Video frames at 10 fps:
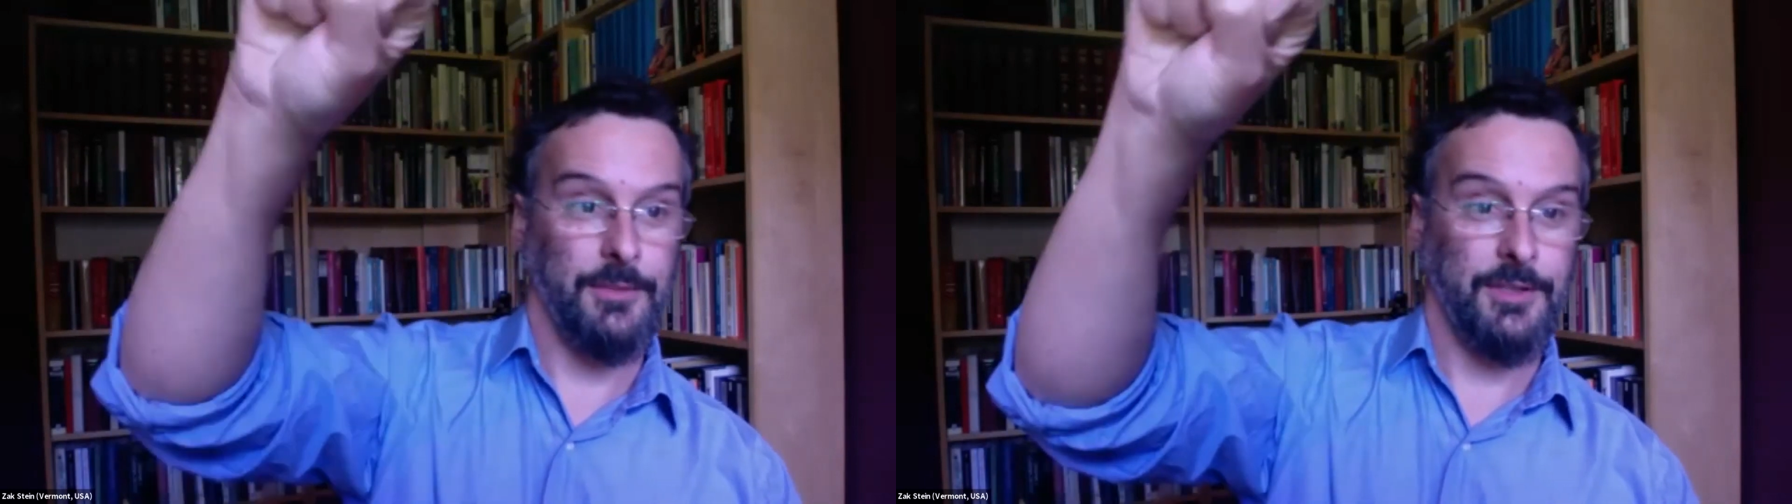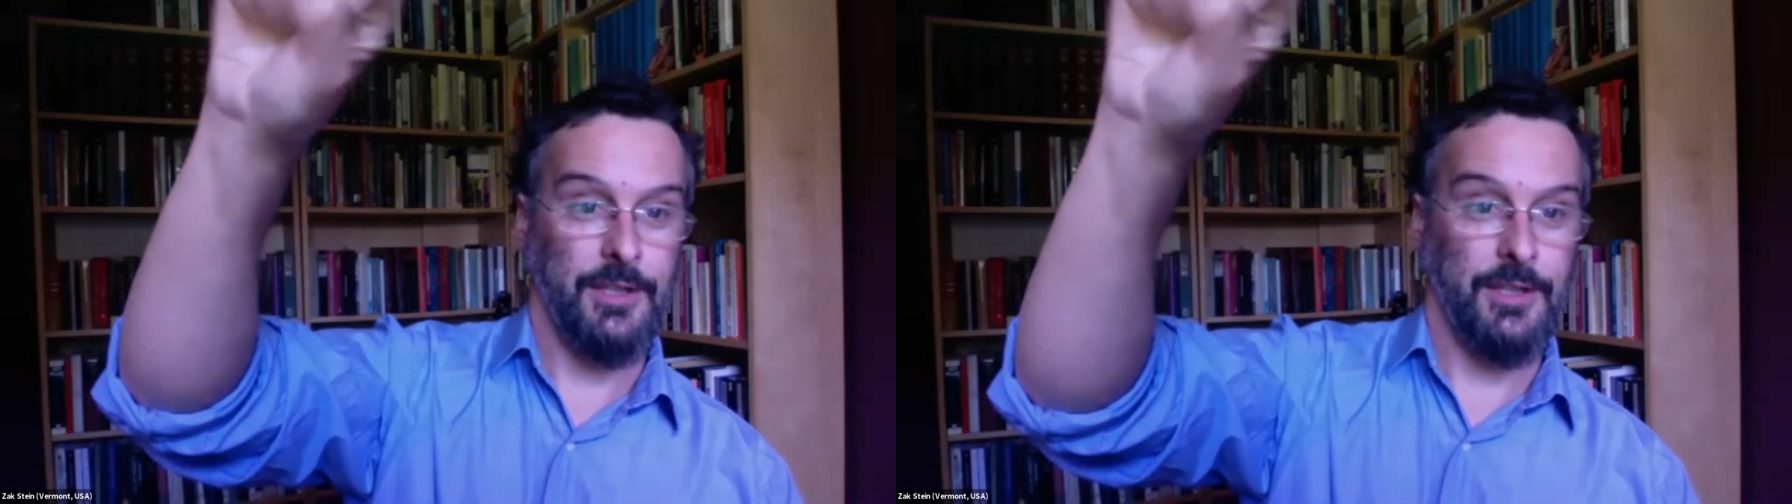
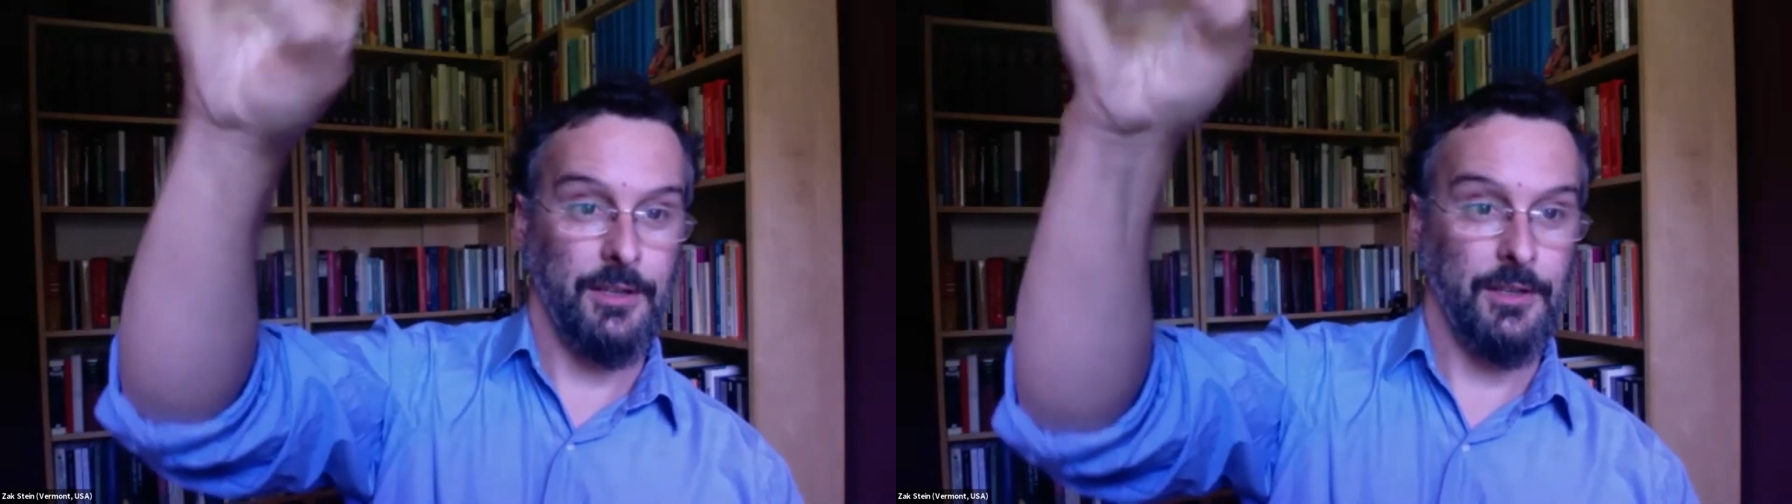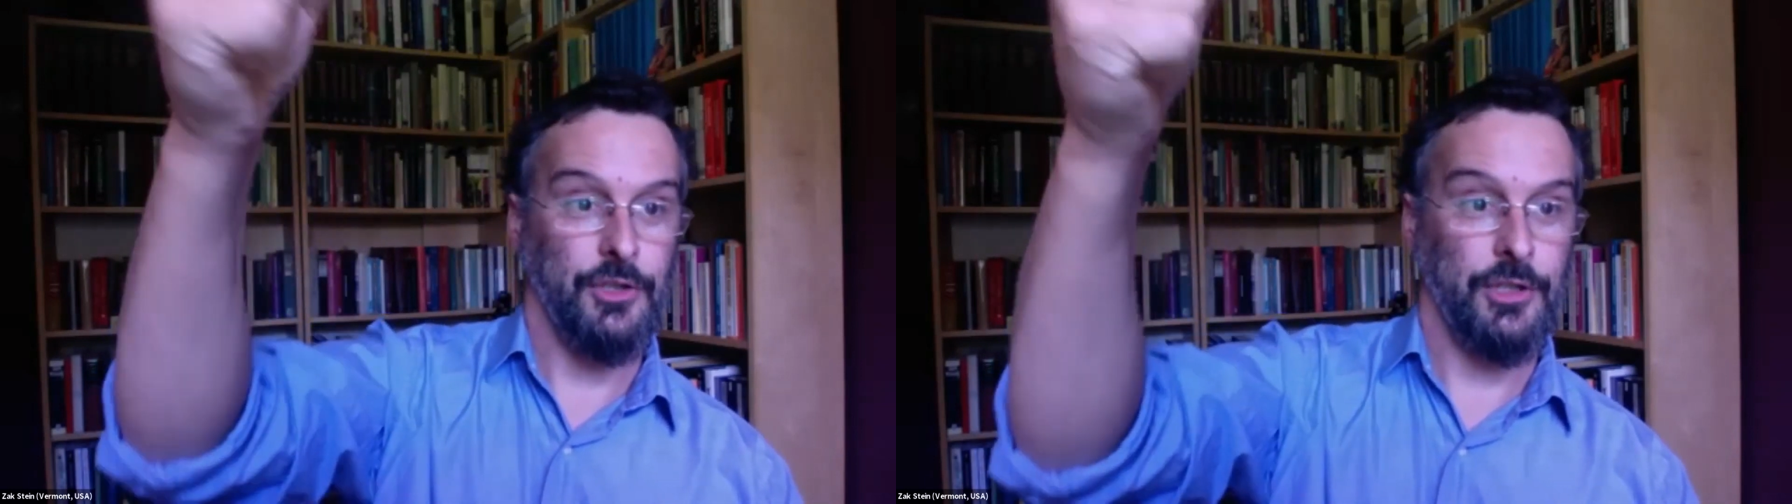seeing
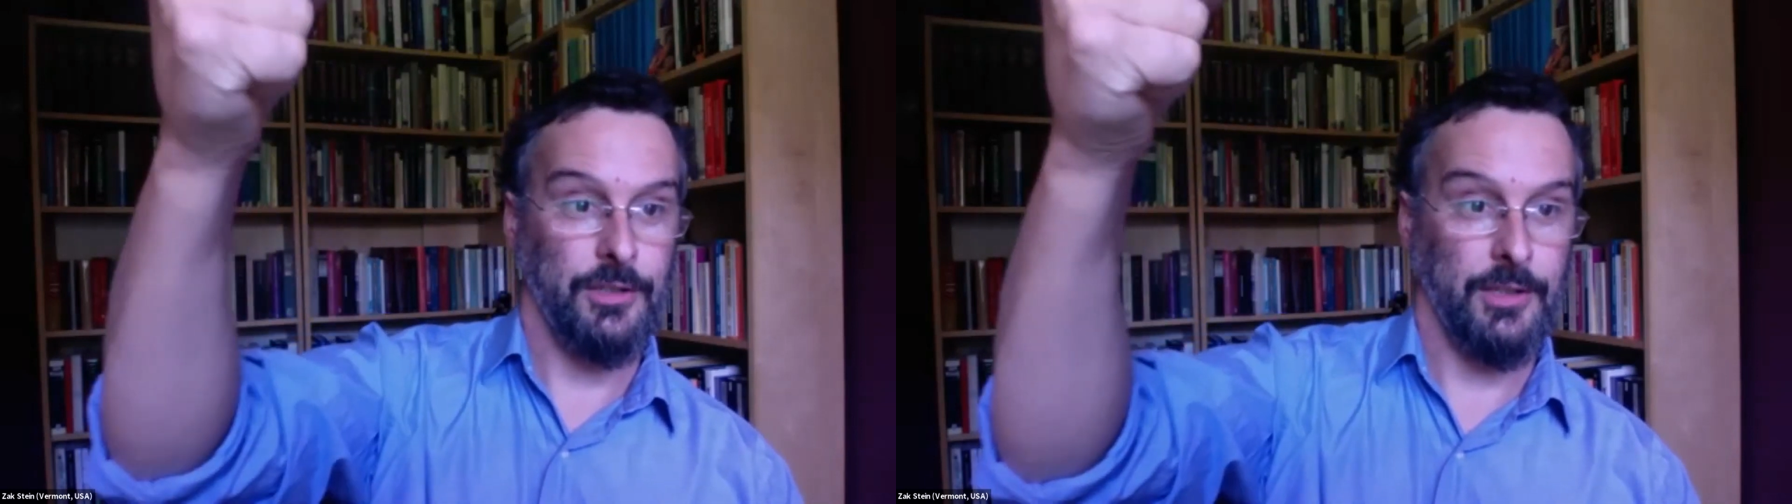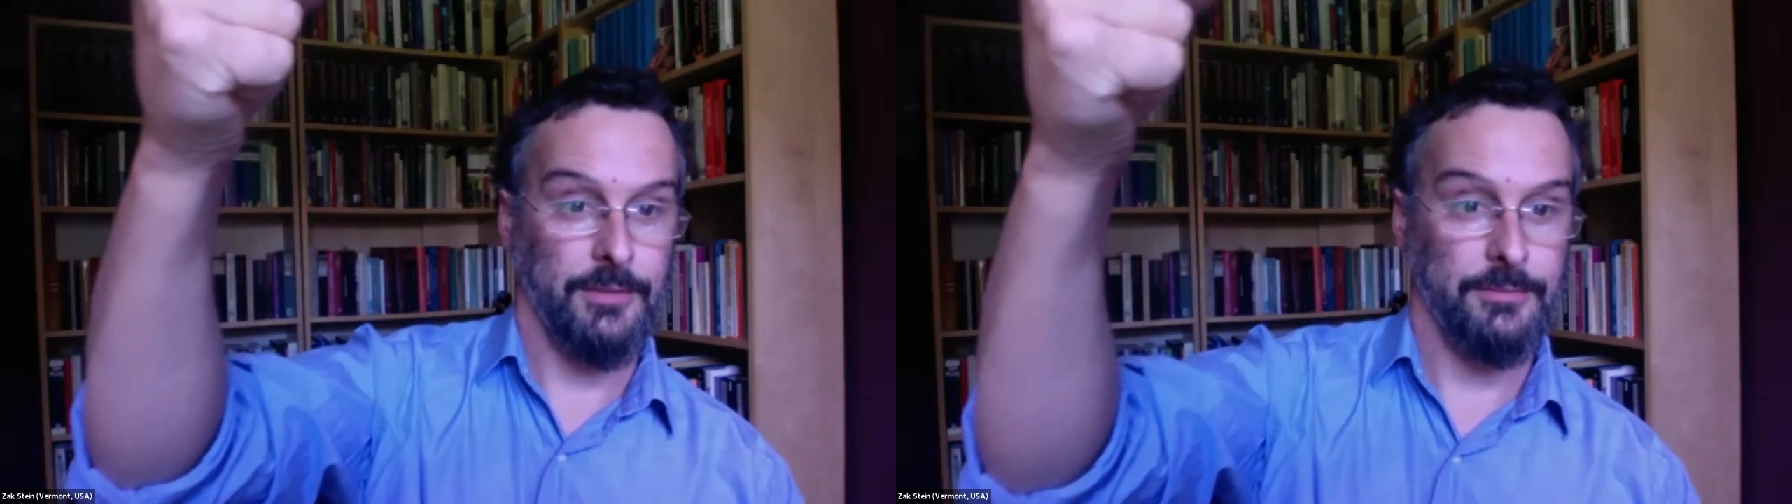
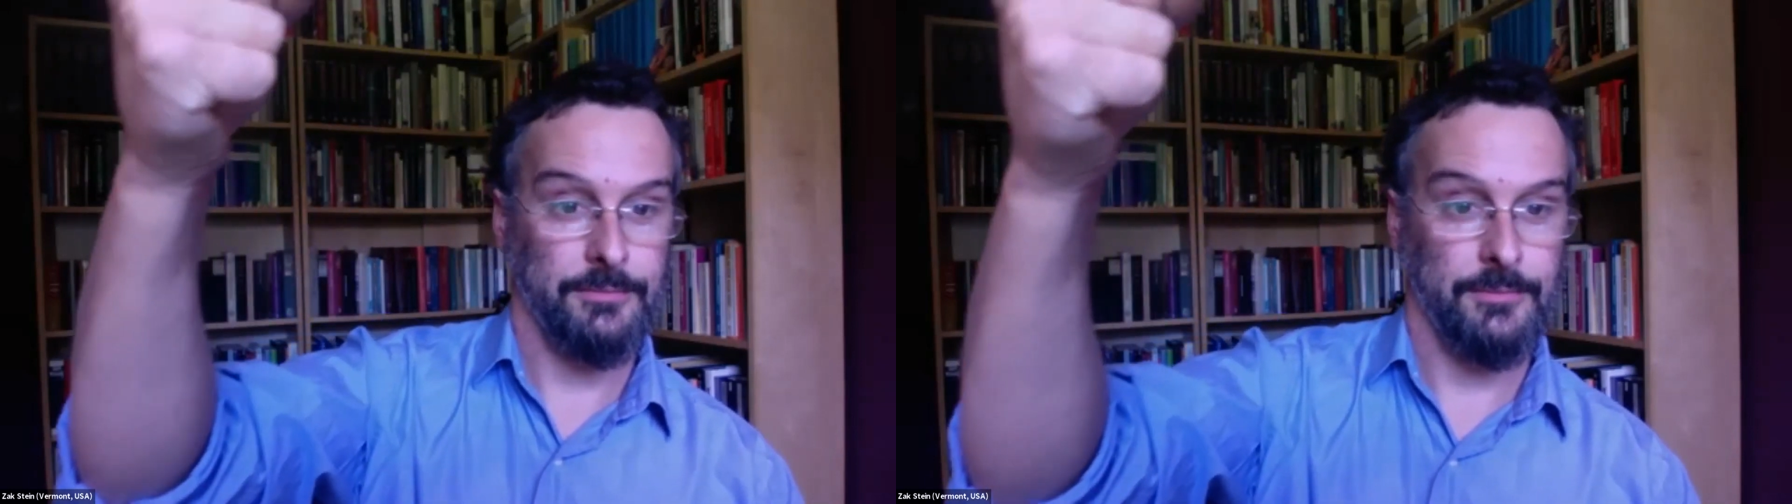congealing.